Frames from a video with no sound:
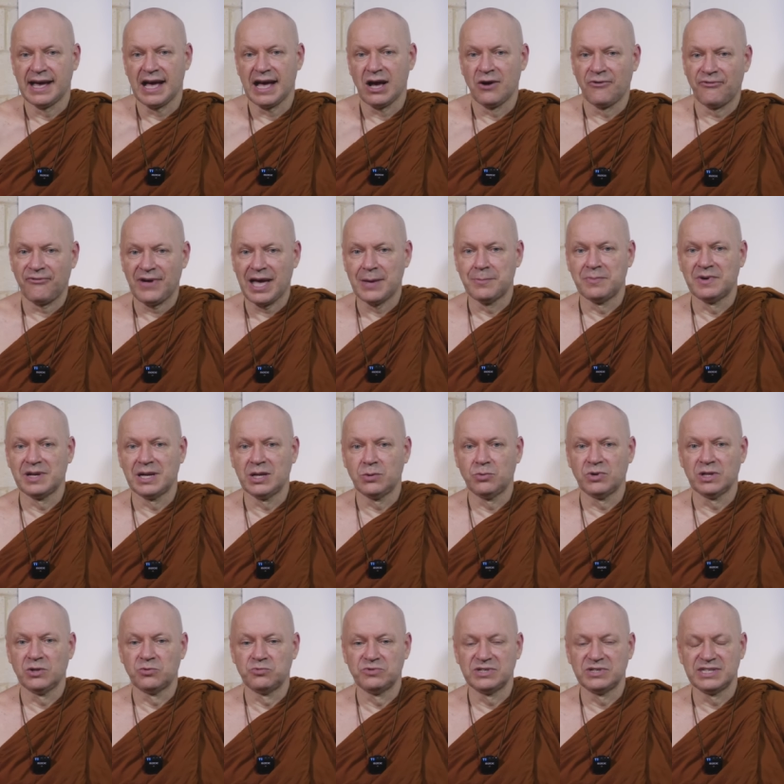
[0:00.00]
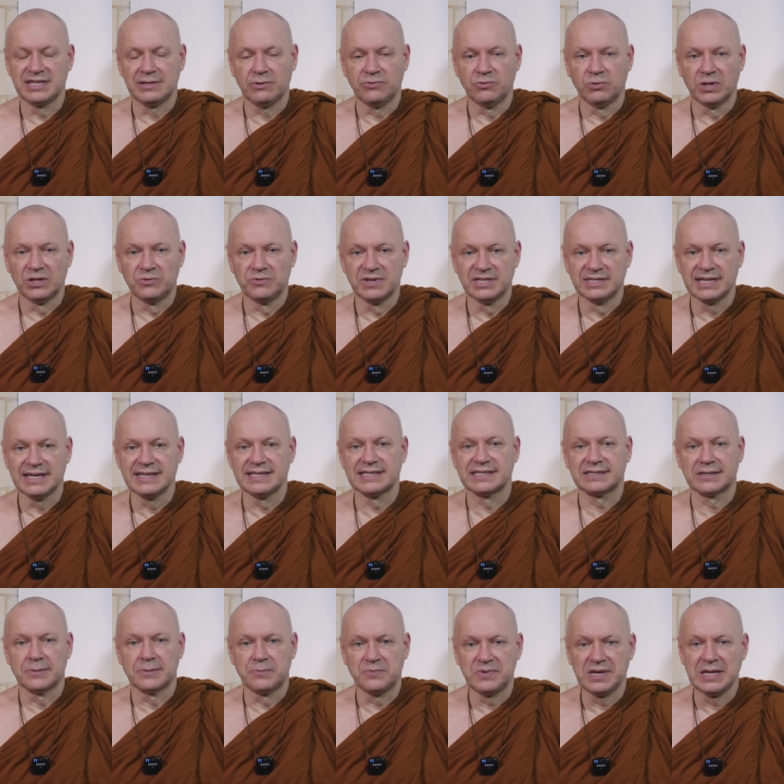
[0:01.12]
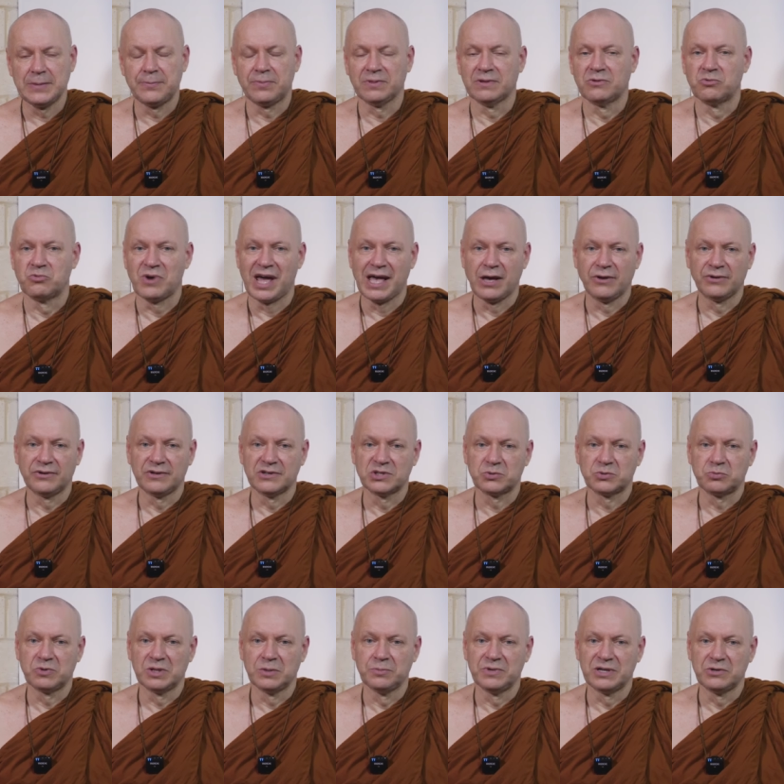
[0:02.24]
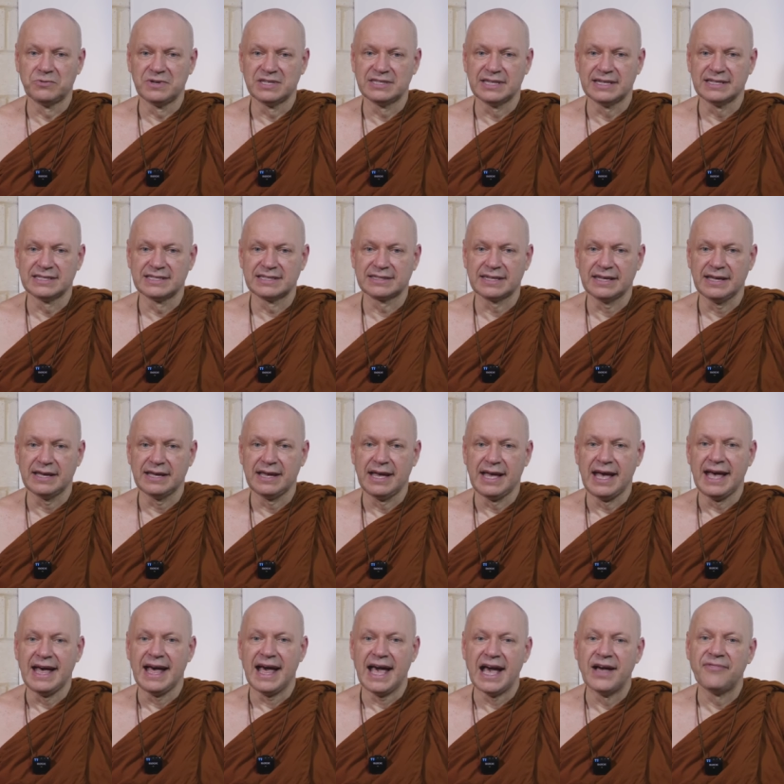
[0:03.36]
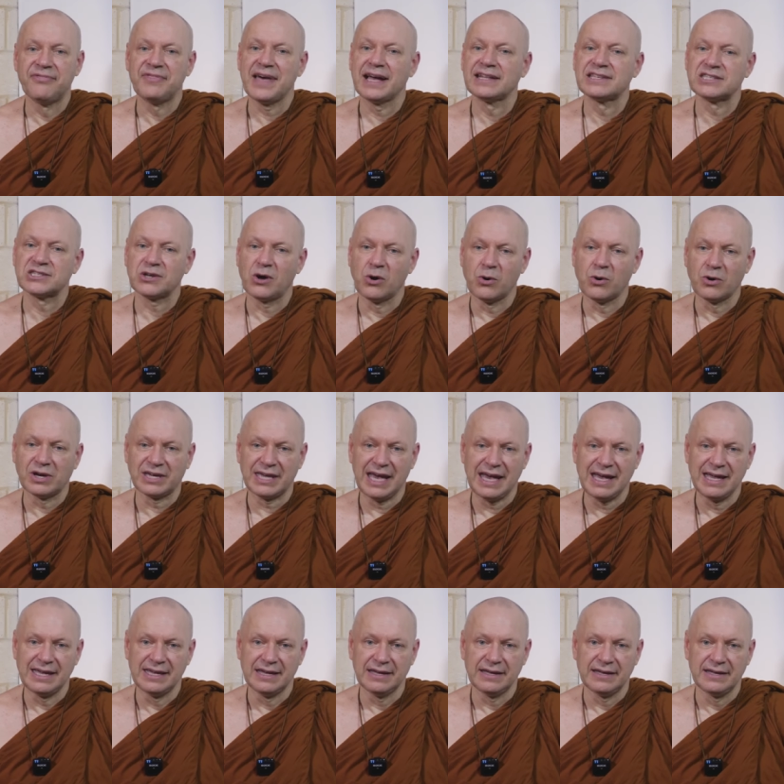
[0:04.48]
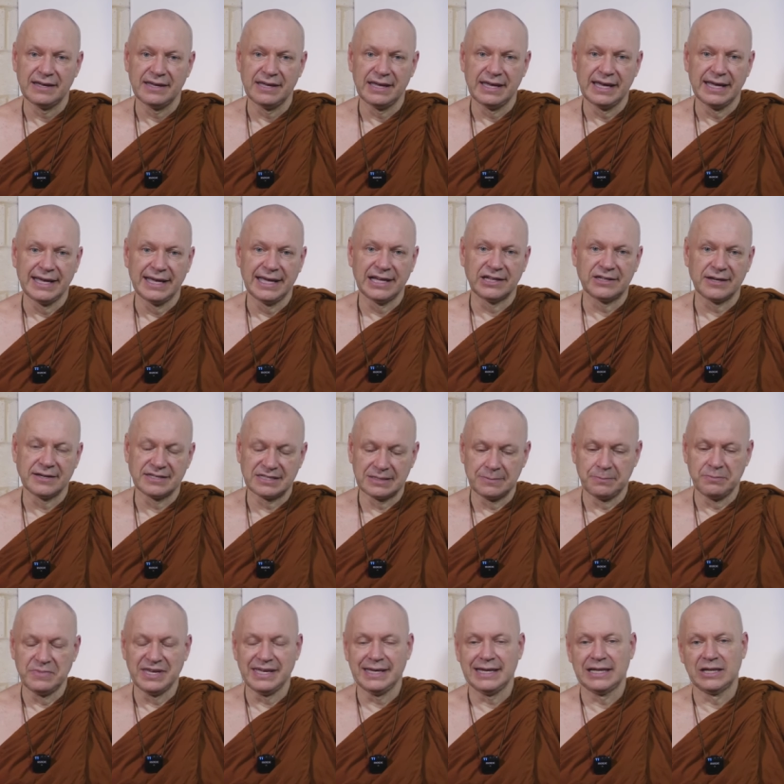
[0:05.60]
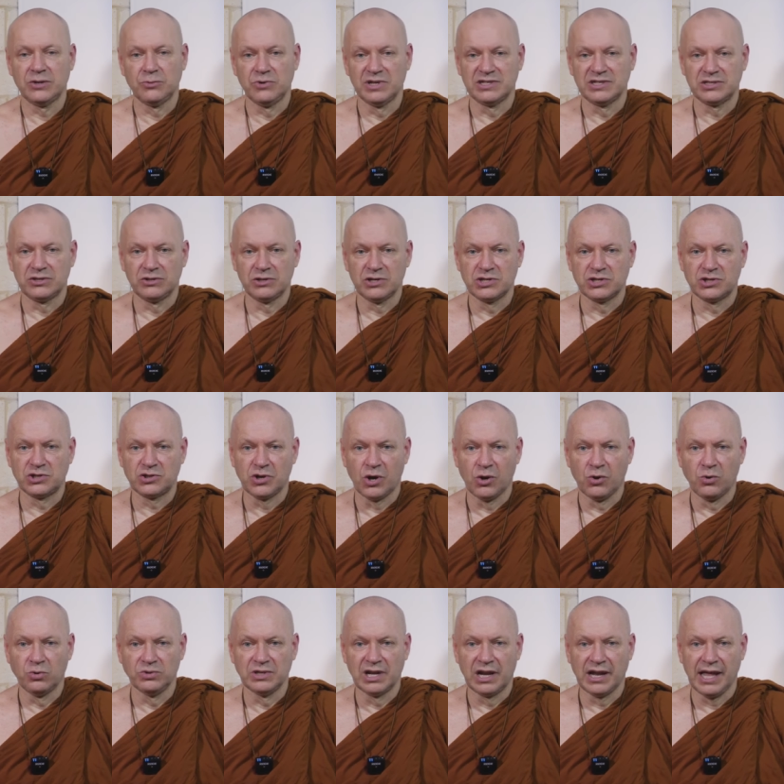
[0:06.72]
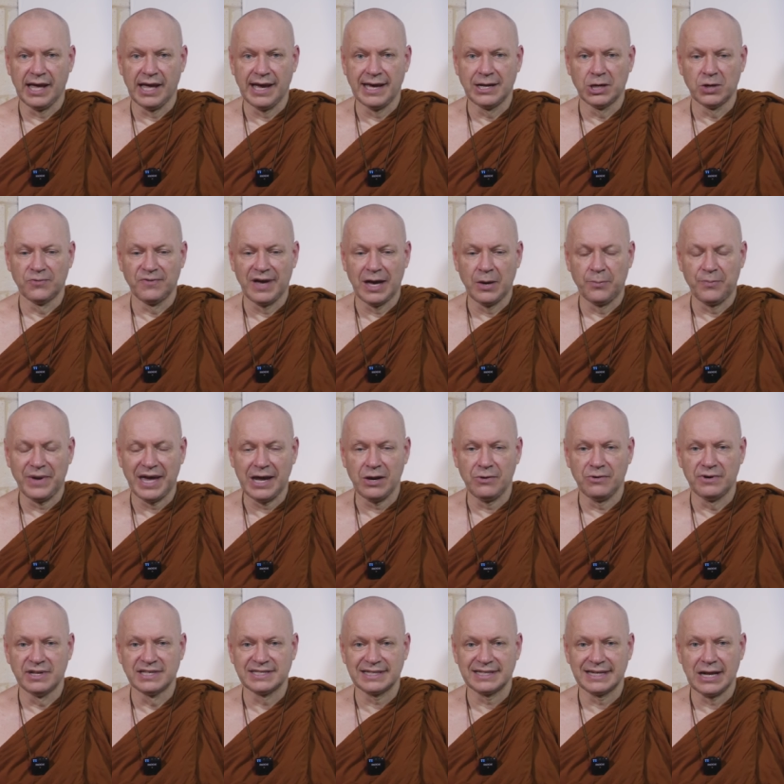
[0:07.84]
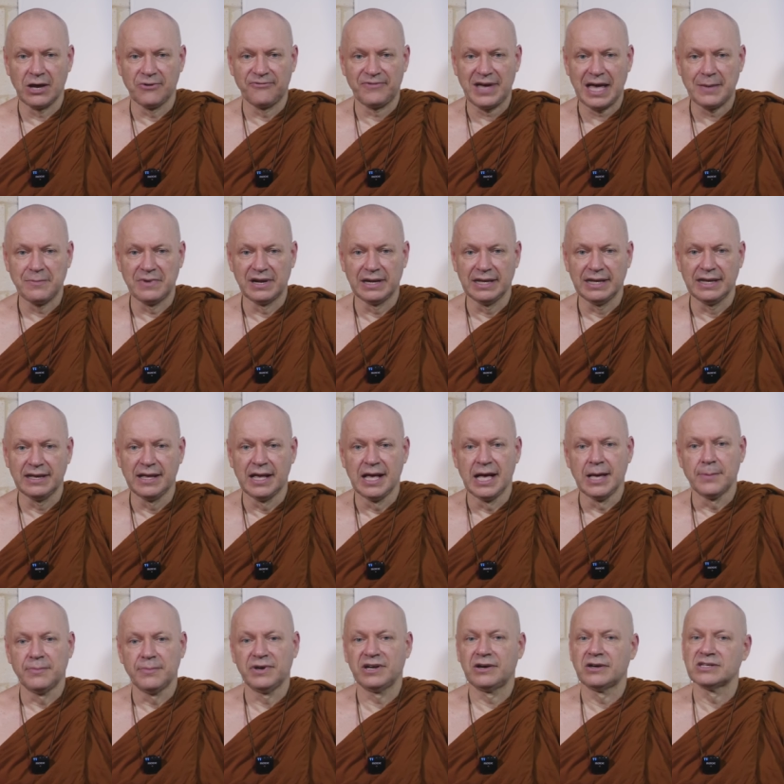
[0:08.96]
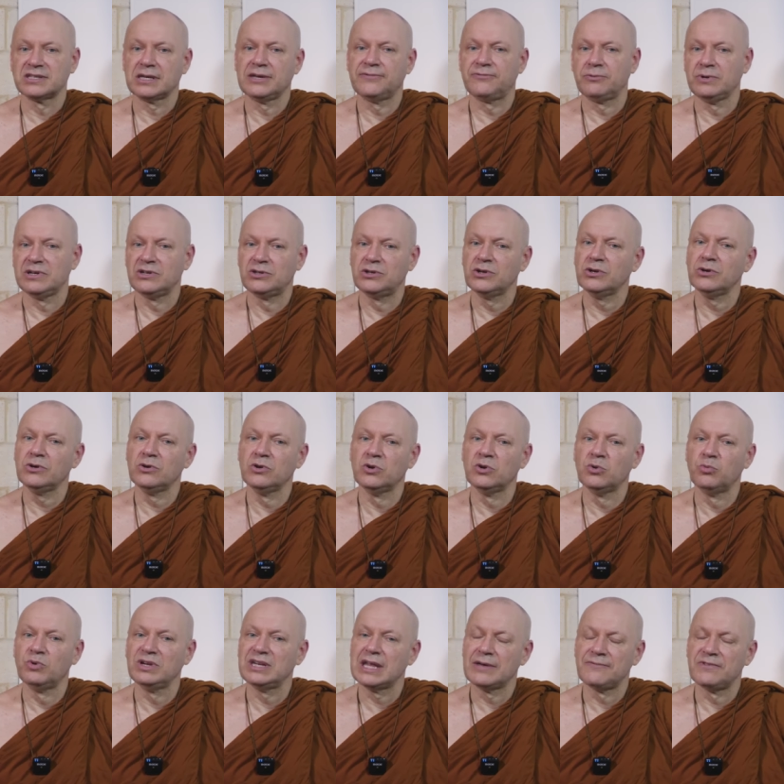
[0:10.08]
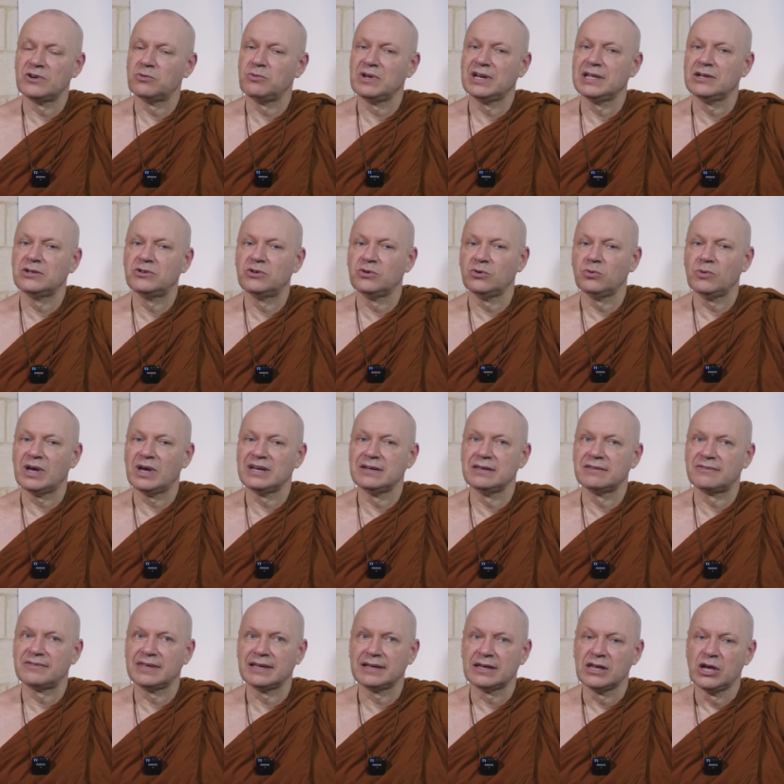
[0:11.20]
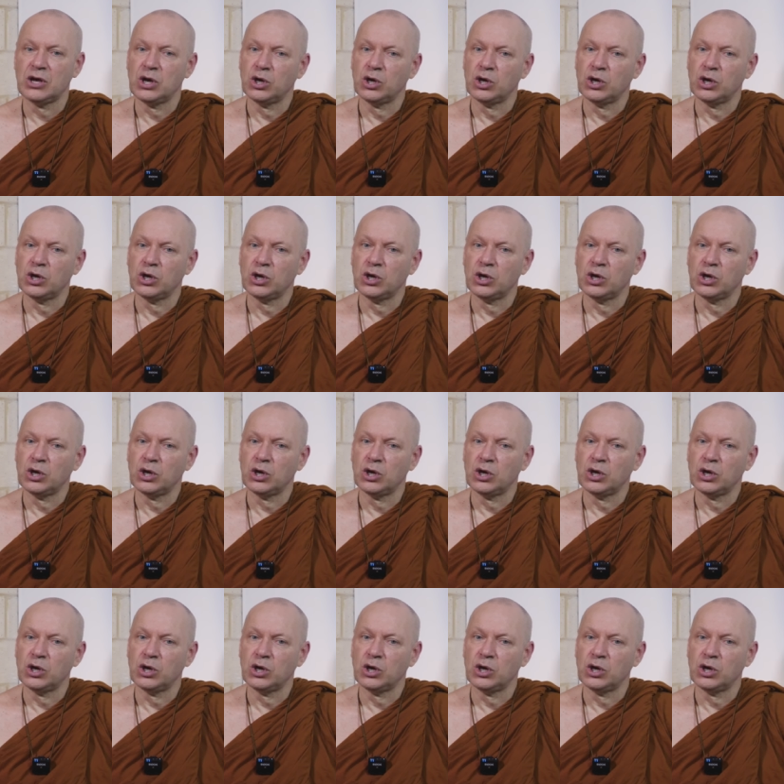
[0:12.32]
our family will, resi will resist, the people around us will be resist, uh, and that's okay. Uh, it doesn't mean we should just toe the line of our parents and our family, because if we do, we never really do anything